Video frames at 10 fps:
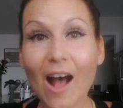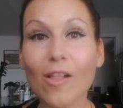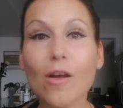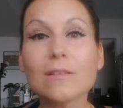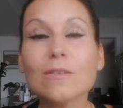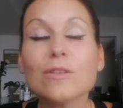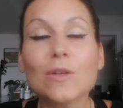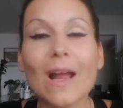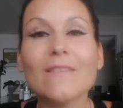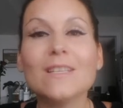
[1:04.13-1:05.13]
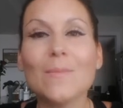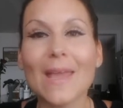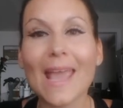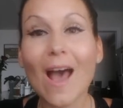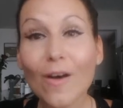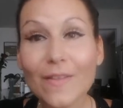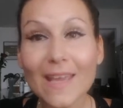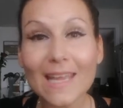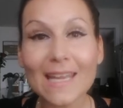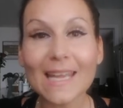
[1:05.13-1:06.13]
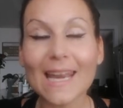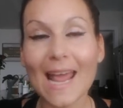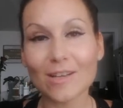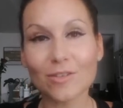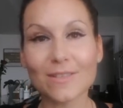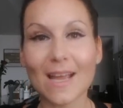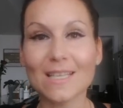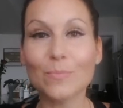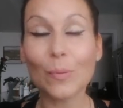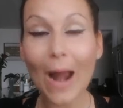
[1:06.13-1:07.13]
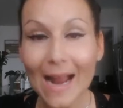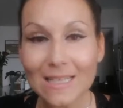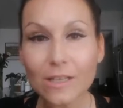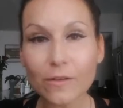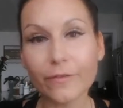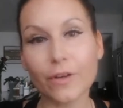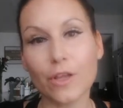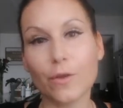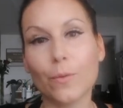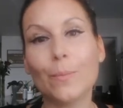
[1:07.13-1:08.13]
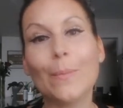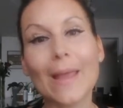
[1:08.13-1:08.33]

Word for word: I'll also strive to make healthy eating and exercise practical for you